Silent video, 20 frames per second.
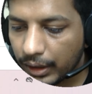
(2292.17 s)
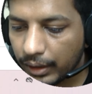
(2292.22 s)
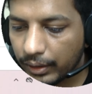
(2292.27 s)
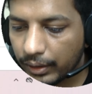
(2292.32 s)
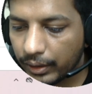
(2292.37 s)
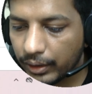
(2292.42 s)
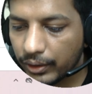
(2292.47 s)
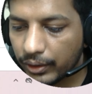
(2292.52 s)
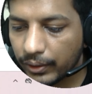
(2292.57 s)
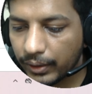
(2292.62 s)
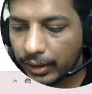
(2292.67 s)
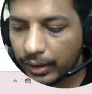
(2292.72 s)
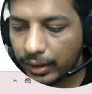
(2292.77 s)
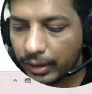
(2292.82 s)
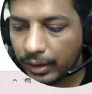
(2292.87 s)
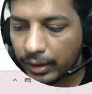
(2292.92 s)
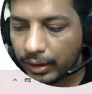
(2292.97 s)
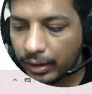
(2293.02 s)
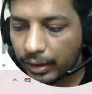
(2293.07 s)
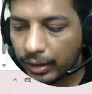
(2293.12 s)
This will,
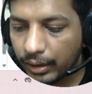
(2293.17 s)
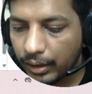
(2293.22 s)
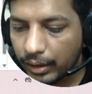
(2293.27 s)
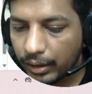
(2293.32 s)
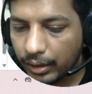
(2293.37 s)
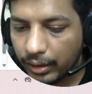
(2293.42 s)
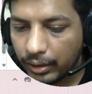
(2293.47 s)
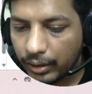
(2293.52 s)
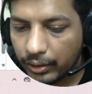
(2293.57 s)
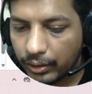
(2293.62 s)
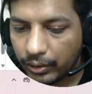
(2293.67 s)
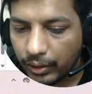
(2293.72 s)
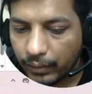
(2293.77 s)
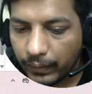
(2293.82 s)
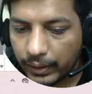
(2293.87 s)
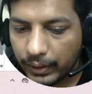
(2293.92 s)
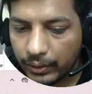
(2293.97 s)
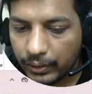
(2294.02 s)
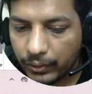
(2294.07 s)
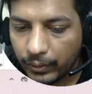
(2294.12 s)
so
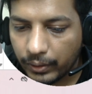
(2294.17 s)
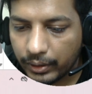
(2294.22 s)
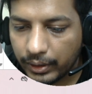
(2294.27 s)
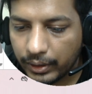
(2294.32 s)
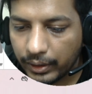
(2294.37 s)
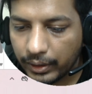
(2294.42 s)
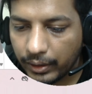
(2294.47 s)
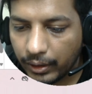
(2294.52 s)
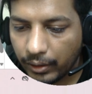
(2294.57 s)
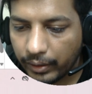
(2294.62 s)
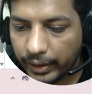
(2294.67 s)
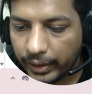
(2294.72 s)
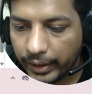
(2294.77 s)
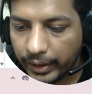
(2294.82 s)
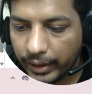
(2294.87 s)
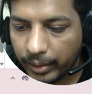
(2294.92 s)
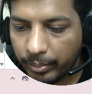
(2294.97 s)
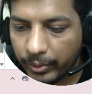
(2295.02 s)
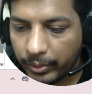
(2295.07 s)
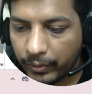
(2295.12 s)
our source is now
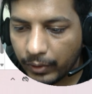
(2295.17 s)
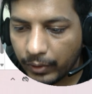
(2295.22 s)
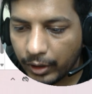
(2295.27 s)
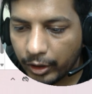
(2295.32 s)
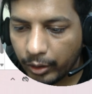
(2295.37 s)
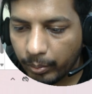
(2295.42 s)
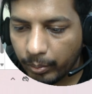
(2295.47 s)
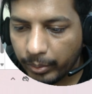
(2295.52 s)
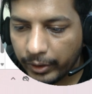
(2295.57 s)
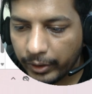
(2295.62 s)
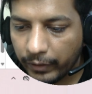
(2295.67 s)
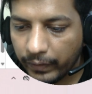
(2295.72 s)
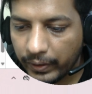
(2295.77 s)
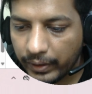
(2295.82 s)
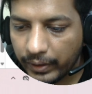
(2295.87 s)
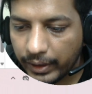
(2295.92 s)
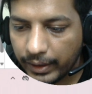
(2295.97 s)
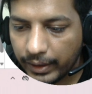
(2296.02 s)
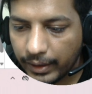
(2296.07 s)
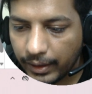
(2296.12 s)
ready. If you want to preview
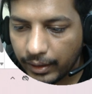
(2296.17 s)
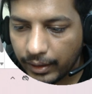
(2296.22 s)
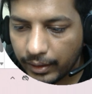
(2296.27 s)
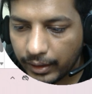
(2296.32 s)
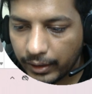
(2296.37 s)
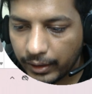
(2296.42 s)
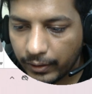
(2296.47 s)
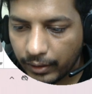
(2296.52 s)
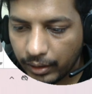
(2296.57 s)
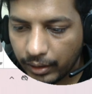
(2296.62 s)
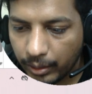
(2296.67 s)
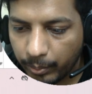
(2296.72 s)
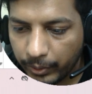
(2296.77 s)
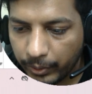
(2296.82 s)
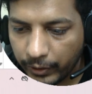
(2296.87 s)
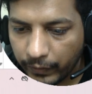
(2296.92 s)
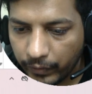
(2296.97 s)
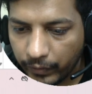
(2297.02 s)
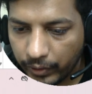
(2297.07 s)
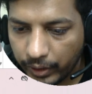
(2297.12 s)
data, click on the
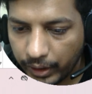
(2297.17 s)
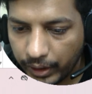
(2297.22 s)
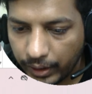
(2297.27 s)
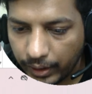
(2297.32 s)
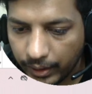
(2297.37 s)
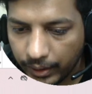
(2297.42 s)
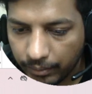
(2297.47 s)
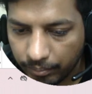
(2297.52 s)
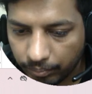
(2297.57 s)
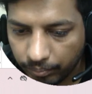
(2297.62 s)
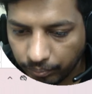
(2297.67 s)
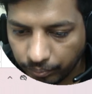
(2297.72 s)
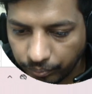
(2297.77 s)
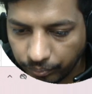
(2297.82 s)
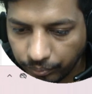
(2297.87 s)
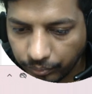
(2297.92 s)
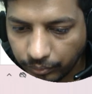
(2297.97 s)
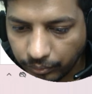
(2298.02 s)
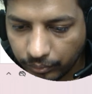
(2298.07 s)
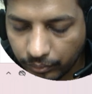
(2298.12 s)
preview data.
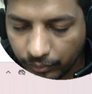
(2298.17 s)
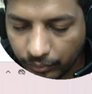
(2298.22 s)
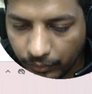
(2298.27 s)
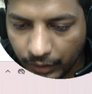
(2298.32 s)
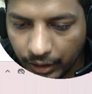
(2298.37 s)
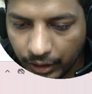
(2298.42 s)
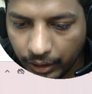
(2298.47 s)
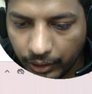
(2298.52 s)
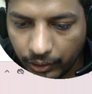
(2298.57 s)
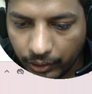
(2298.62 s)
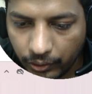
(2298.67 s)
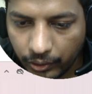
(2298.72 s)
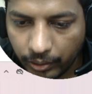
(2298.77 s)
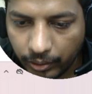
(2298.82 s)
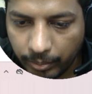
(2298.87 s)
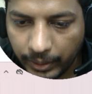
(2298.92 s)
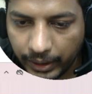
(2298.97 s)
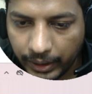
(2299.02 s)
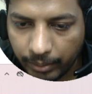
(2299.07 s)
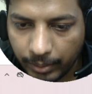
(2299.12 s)
You should
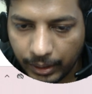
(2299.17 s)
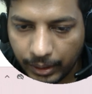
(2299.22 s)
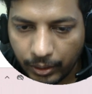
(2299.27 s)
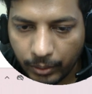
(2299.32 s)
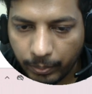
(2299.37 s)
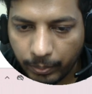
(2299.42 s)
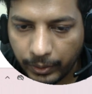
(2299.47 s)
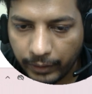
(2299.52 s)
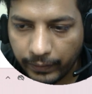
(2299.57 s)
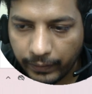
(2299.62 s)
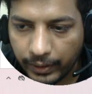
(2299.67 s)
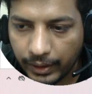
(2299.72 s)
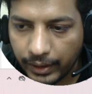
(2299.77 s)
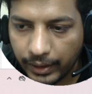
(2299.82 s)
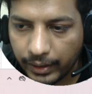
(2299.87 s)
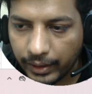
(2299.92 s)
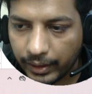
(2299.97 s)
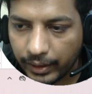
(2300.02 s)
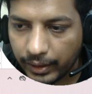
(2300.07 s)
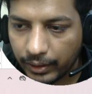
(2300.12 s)
be able to preview the
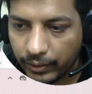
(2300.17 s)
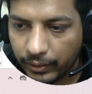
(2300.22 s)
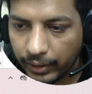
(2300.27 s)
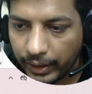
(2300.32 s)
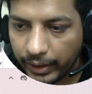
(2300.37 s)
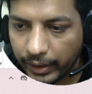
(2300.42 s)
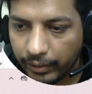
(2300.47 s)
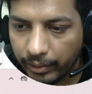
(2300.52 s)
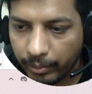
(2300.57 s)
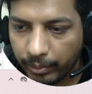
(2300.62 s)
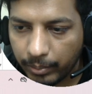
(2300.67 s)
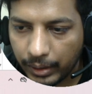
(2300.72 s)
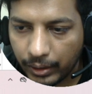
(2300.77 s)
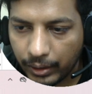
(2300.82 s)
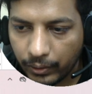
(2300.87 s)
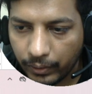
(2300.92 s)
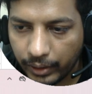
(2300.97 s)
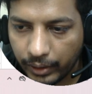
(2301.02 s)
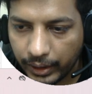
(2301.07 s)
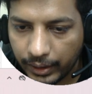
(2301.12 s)
data. So I have able
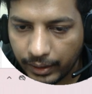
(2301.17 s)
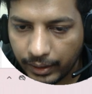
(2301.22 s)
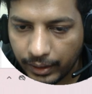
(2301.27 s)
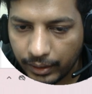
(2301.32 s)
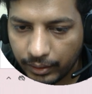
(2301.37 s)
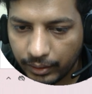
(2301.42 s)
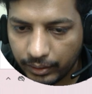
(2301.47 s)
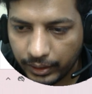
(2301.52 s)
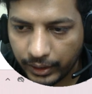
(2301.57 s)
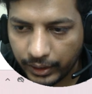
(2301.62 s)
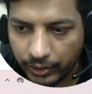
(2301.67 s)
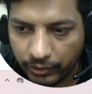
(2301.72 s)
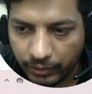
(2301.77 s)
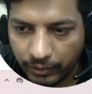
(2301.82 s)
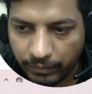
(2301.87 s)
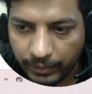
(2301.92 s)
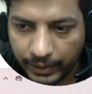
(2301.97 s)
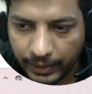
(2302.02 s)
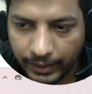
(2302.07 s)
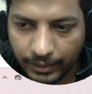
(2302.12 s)
to read the CSV
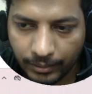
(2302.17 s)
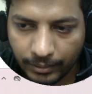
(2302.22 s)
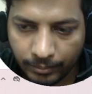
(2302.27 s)
file.